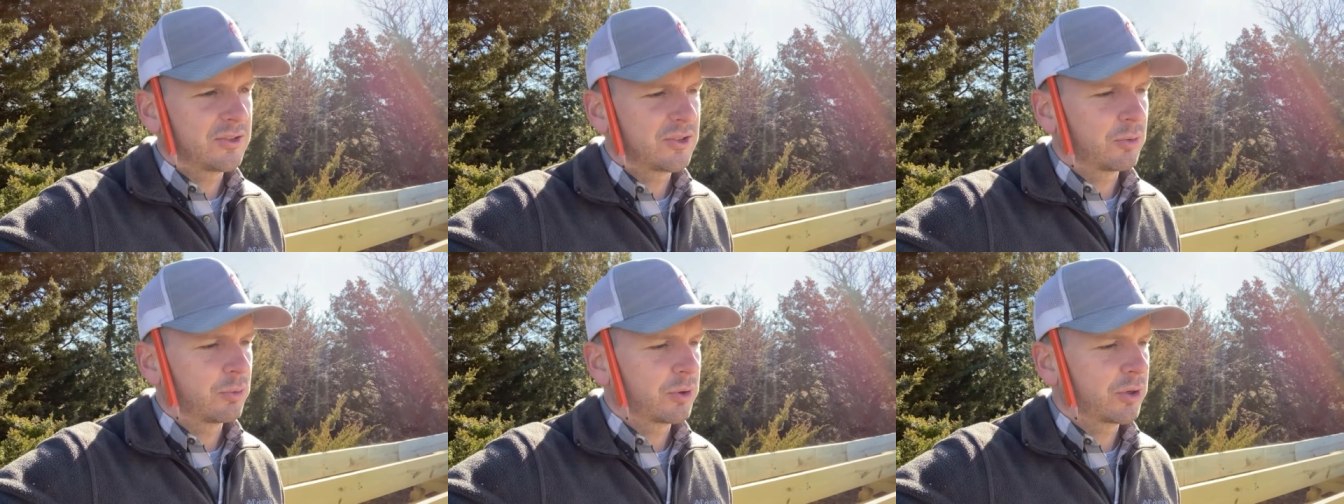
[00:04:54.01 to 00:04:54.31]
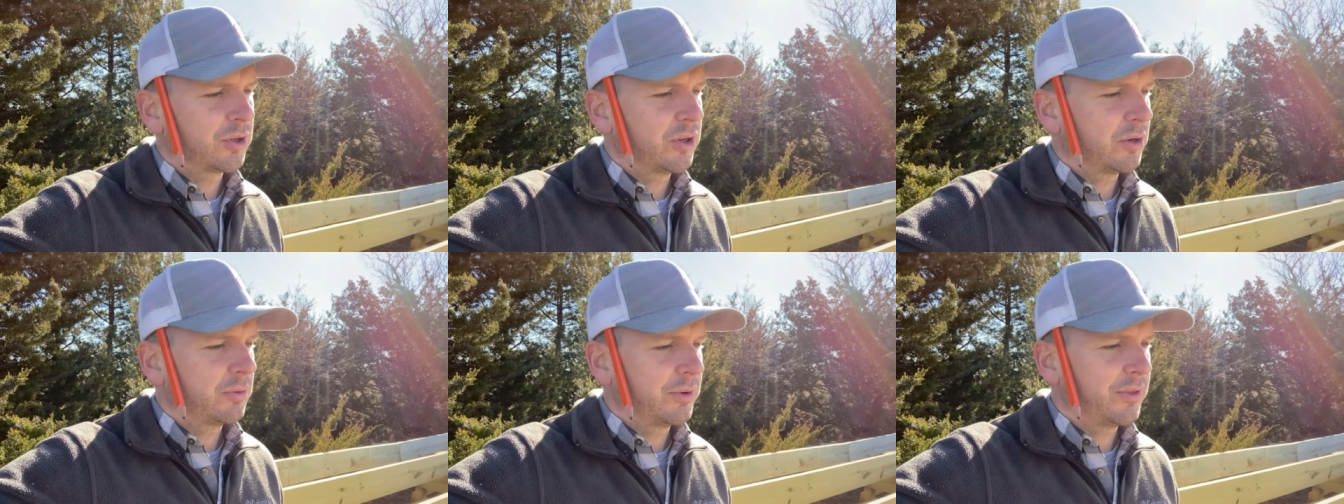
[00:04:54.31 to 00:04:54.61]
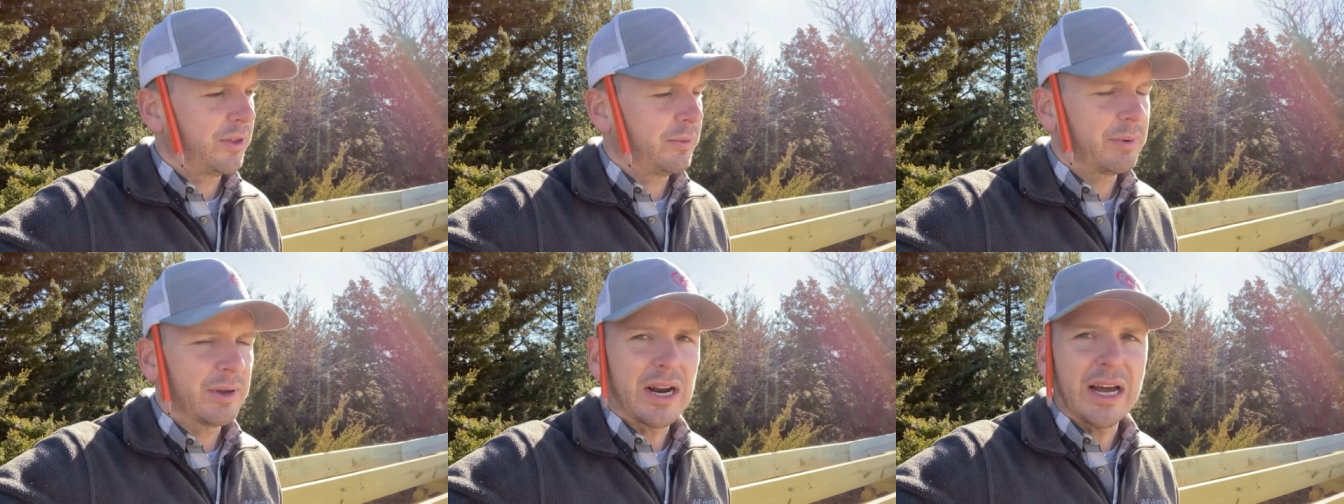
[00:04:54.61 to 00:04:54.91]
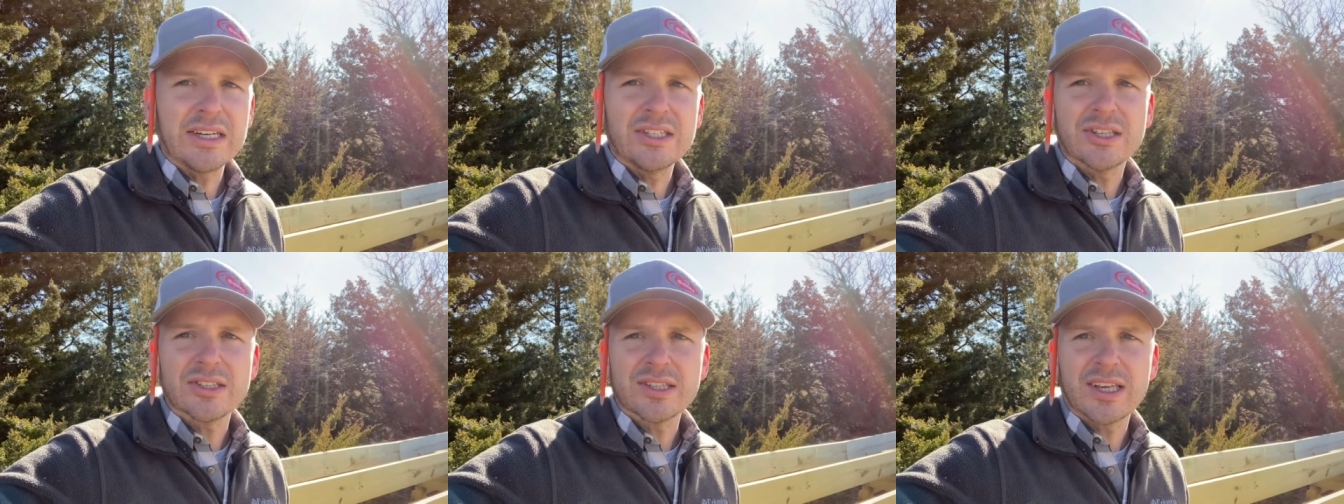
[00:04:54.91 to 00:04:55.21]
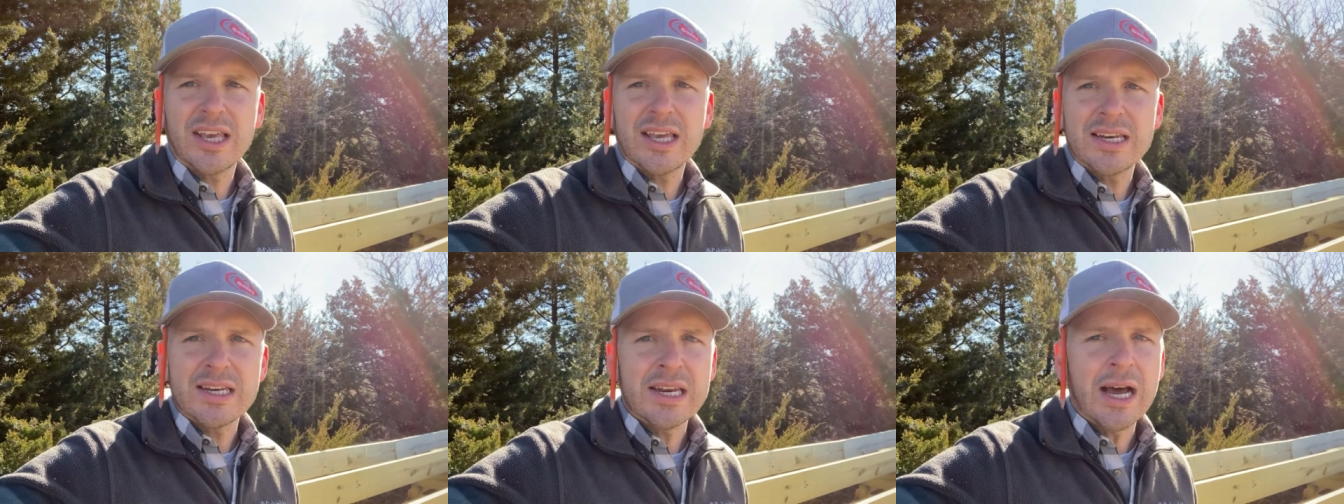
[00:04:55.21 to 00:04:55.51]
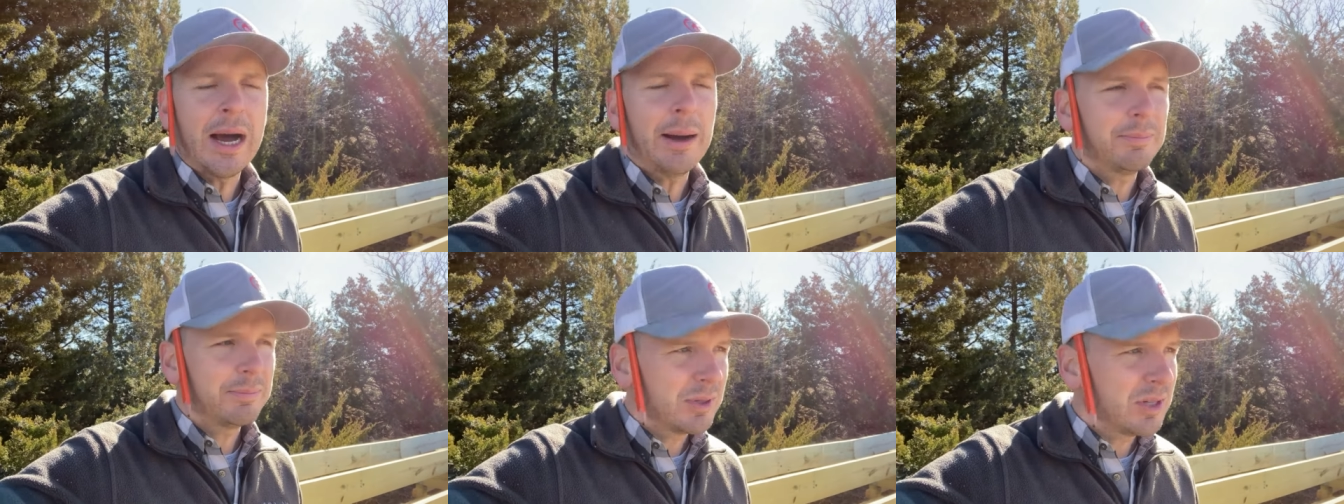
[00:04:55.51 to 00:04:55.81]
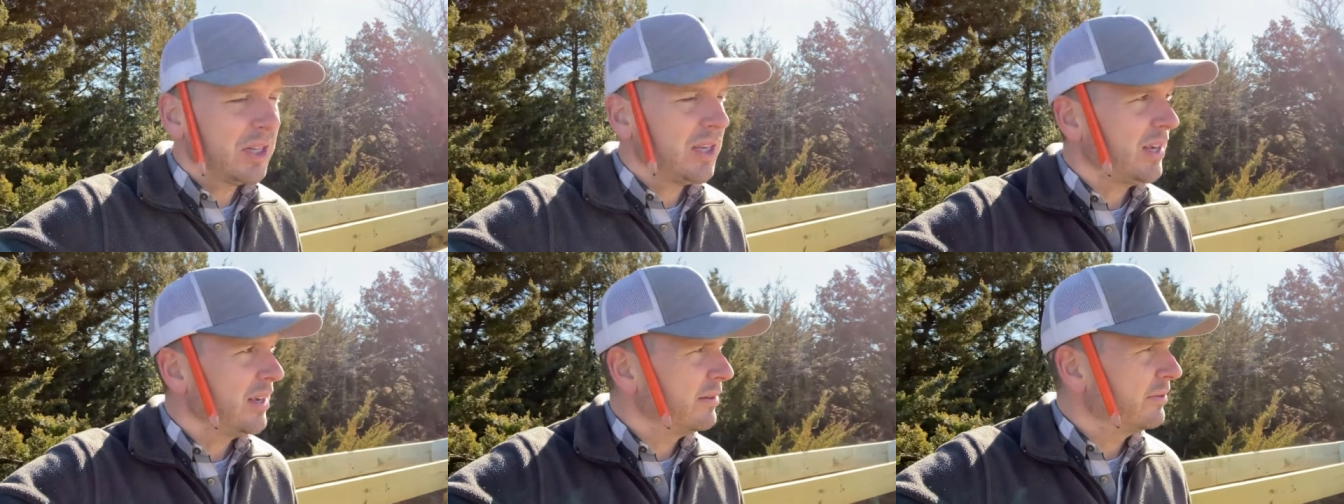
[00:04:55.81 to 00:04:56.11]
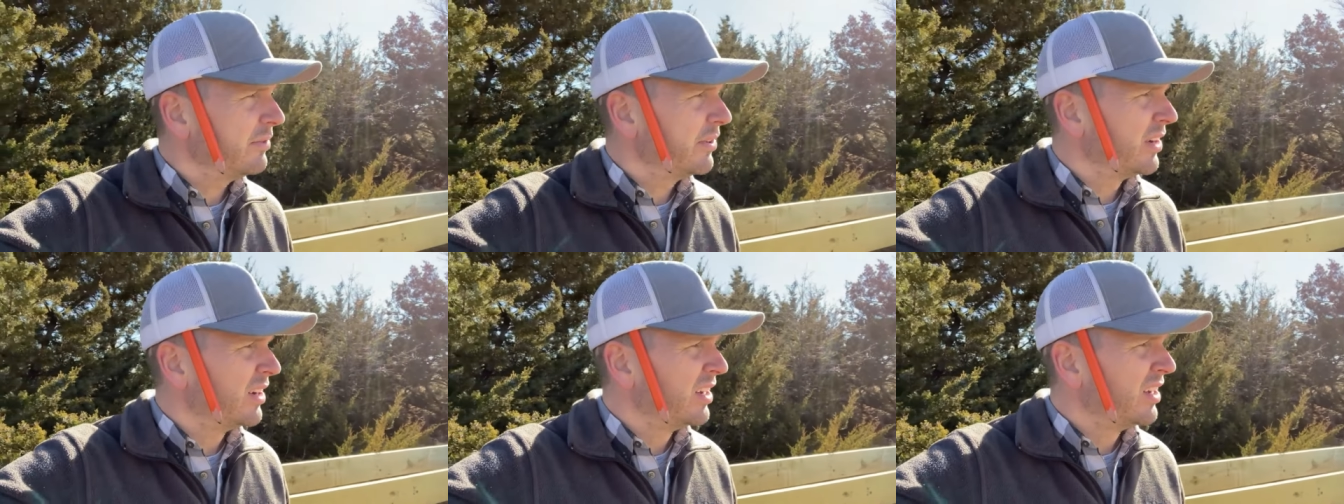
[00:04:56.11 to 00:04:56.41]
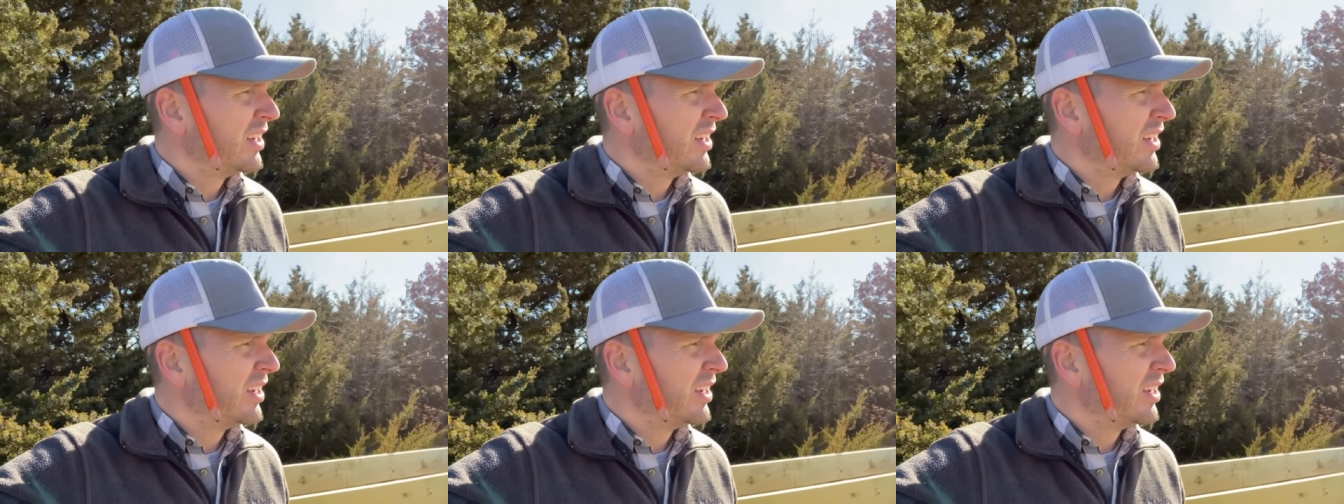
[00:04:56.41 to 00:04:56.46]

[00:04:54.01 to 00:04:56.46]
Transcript: So we're good with it. But I just cannot believe